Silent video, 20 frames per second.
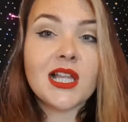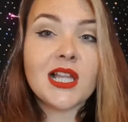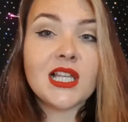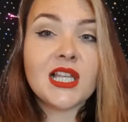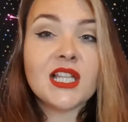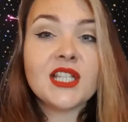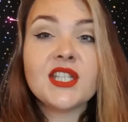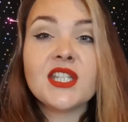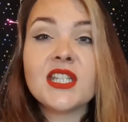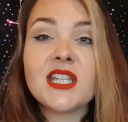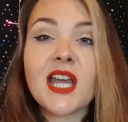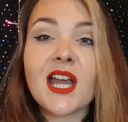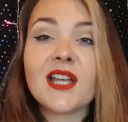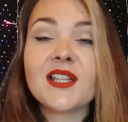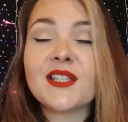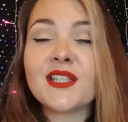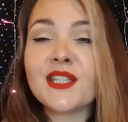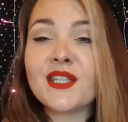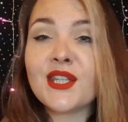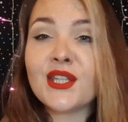Legend
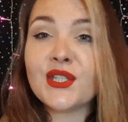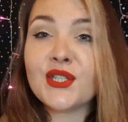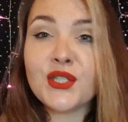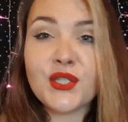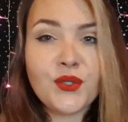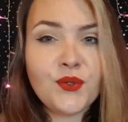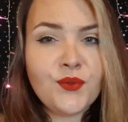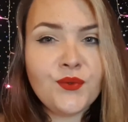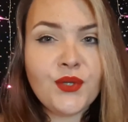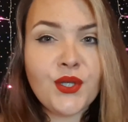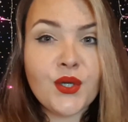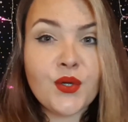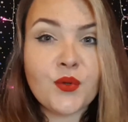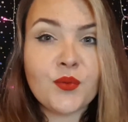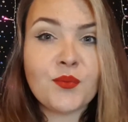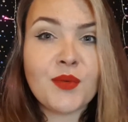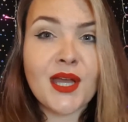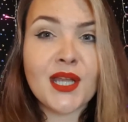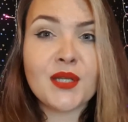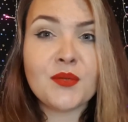has it that two of the
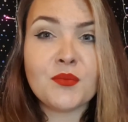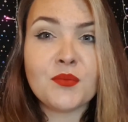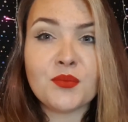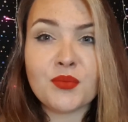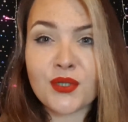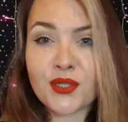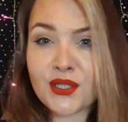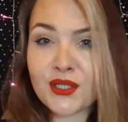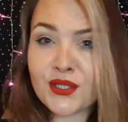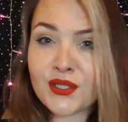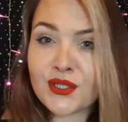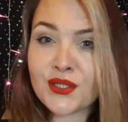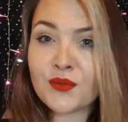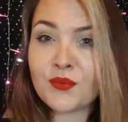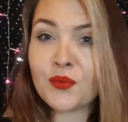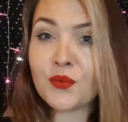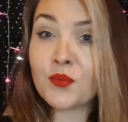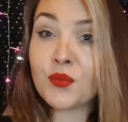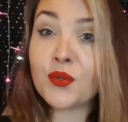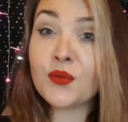O'Bannon brothers
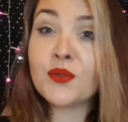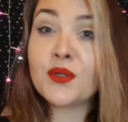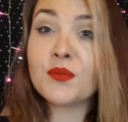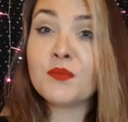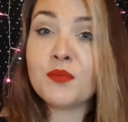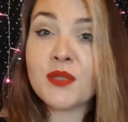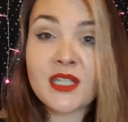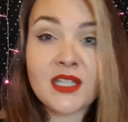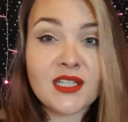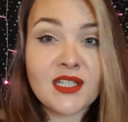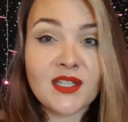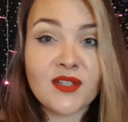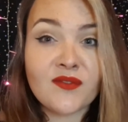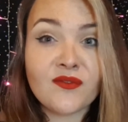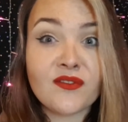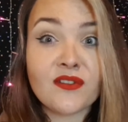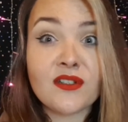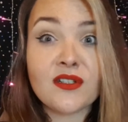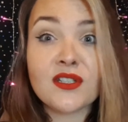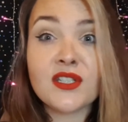were both competing
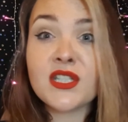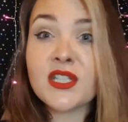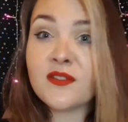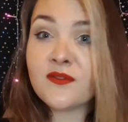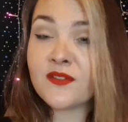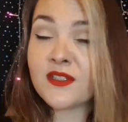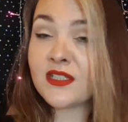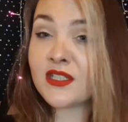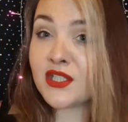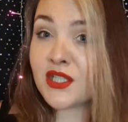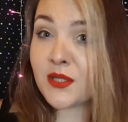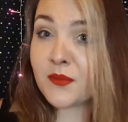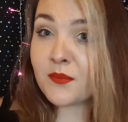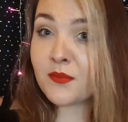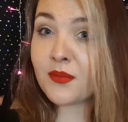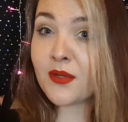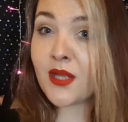for chieftainship,